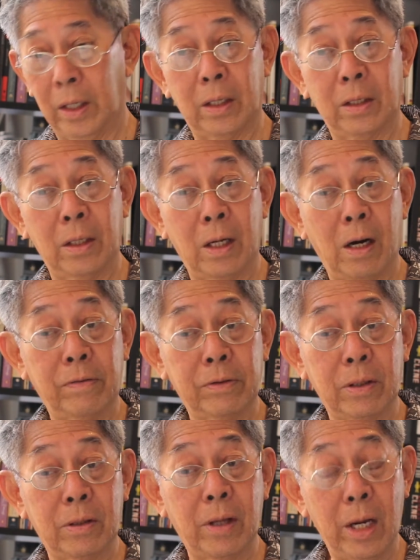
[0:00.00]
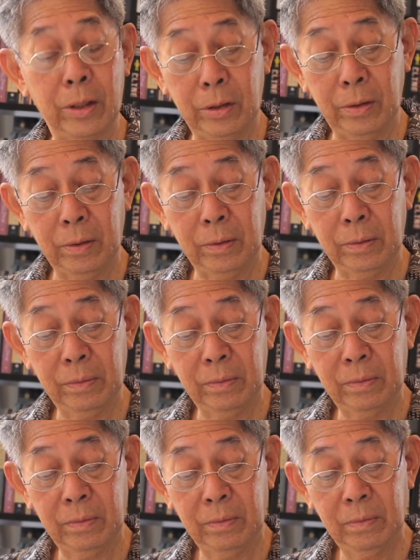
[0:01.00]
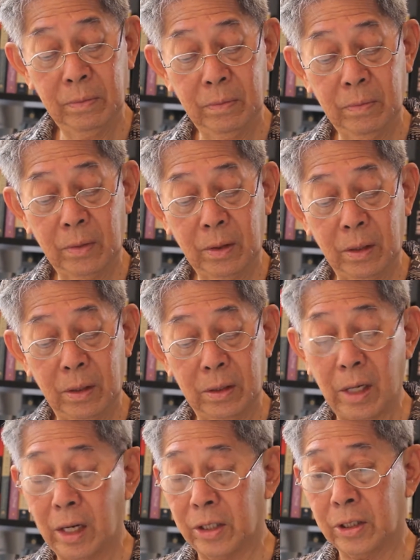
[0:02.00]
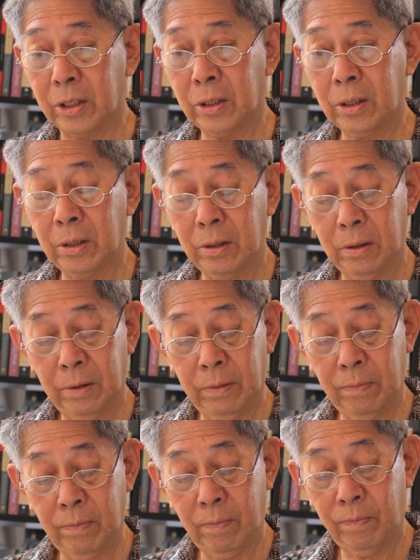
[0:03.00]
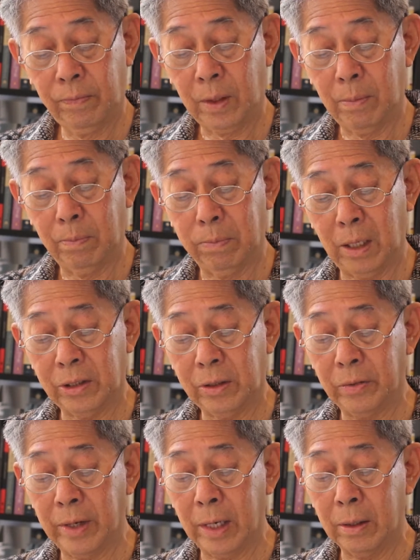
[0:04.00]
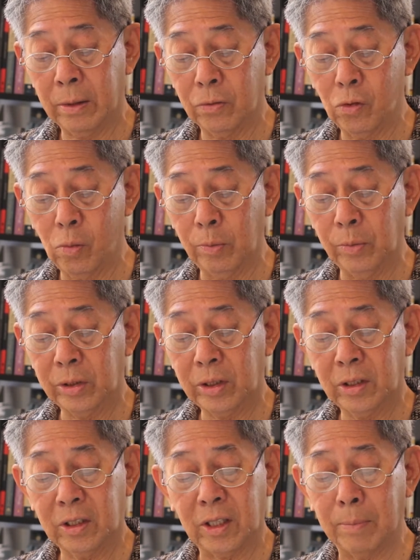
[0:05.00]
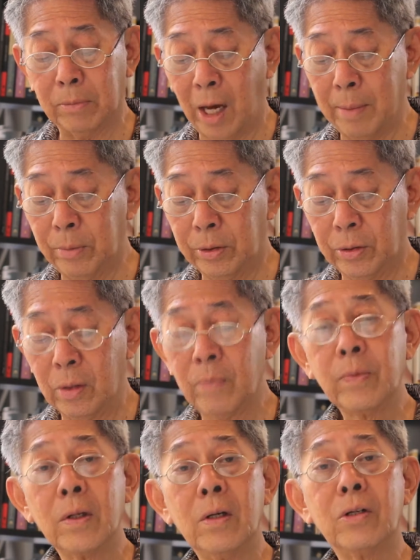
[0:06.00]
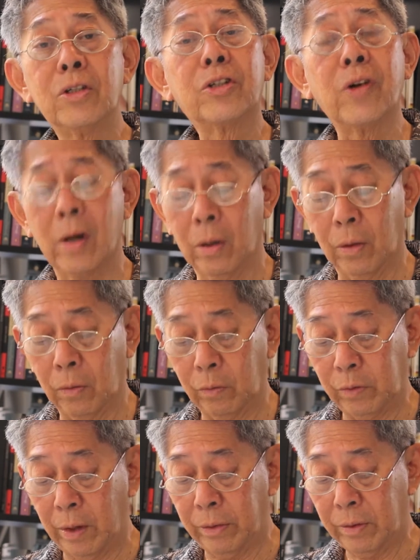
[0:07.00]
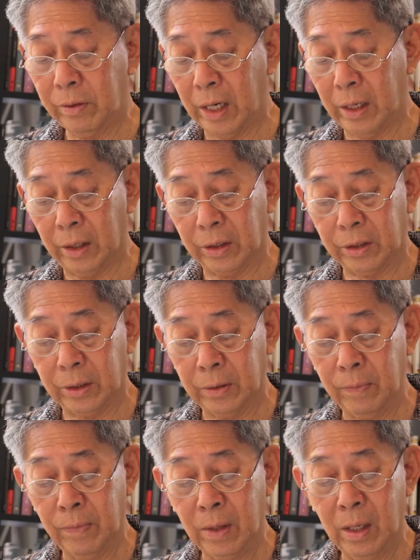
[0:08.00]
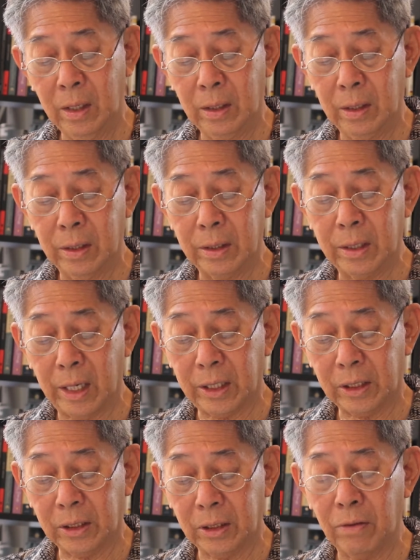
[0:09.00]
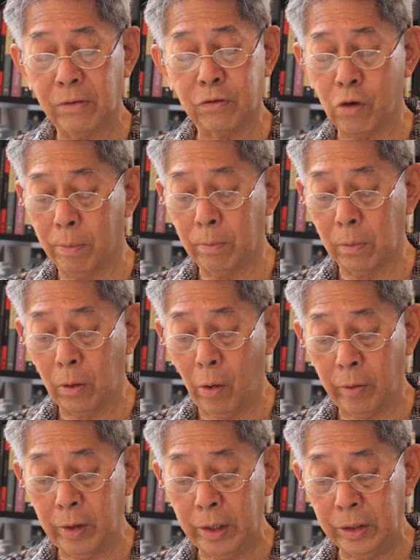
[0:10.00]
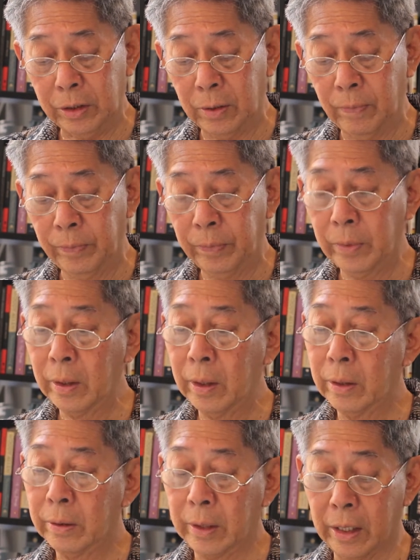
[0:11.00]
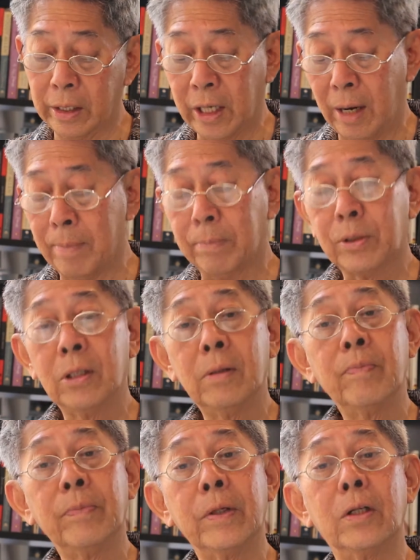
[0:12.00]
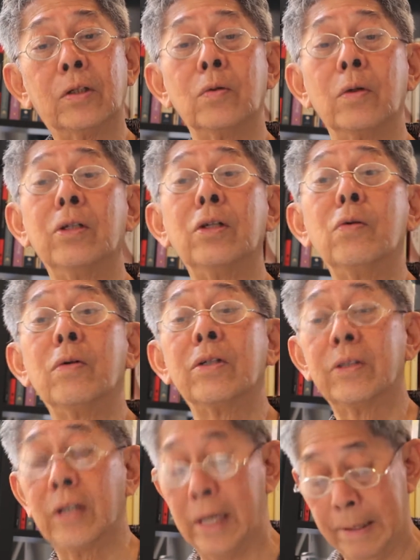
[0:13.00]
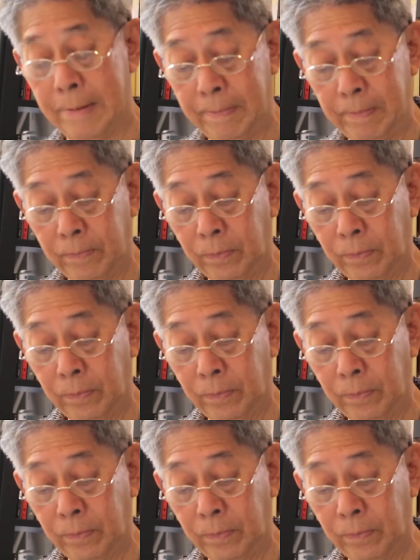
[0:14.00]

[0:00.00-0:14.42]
And after that, dust, plastering rooms, sometimes shrill with crickets, dust from lorries that dumped into a new estate.